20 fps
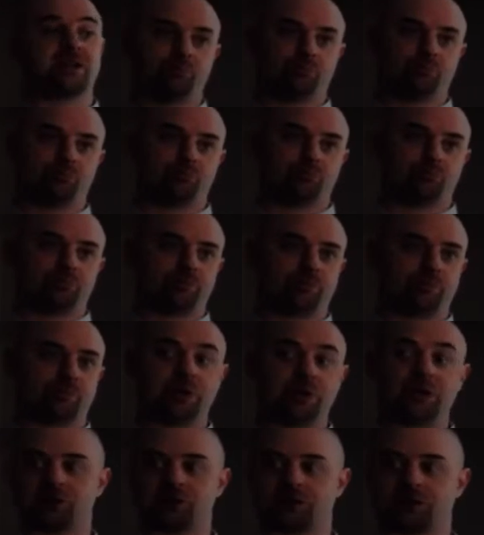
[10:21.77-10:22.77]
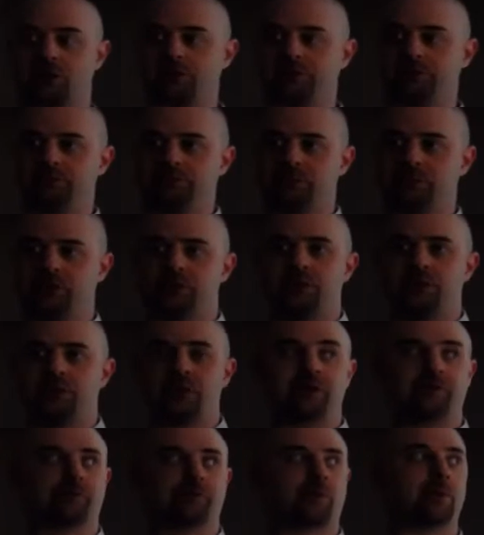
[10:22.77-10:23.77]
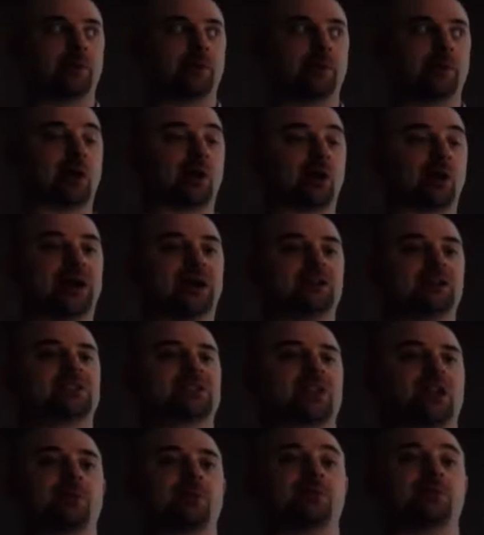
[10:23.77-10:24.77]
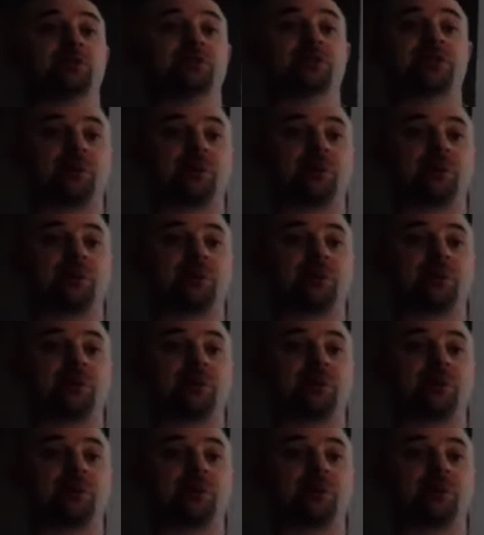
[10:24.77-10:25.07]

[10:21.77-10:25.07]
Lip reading: picture that you get from an MRI exam and you say, wow, this